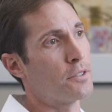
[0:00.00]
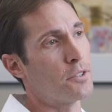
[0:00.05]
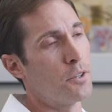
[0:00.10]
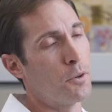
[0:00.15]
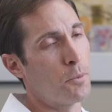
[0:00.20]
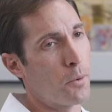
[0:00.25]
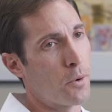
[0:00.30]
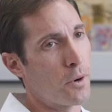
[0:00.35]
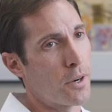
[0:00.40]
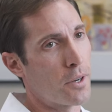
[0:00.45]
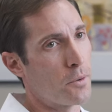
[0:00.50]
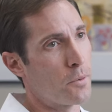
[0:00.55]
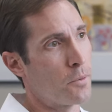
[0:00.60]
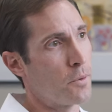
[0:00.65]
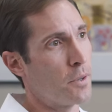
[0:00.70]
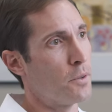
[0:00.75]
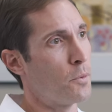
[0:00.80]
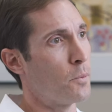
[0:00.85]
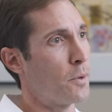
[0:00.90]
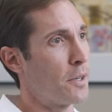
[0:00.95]
of
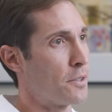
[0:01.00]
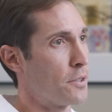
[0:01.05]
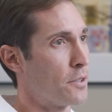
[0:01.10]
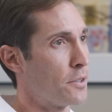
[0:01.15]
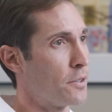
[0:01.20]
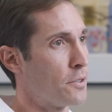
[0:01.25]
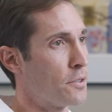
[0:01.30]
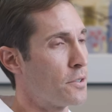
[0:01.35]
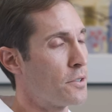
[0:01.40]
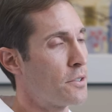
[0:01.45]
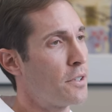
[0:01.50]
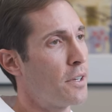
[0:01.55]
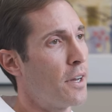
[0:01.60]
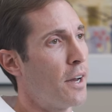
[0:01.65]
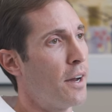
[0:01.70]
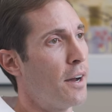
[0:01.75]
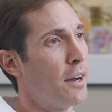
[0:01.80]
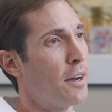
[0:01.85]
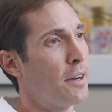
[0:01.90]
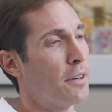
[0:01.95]
snowboarding in the winters.
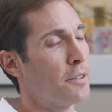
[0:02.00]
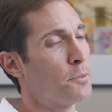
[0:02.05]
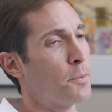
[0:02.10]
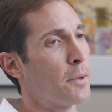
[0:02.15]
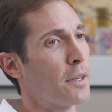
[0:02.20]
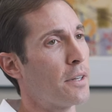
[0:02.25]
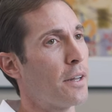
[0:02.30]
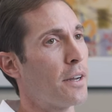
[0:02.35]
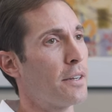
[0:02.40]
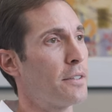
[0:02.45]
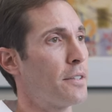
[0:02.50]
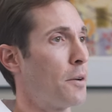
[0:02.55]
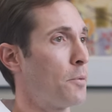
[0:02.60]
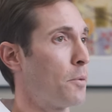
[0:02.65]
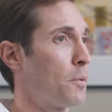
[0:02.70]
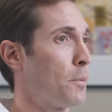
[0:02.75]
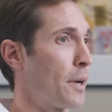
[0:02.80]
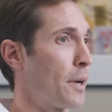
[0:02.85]
Uh, I spend a lot of time with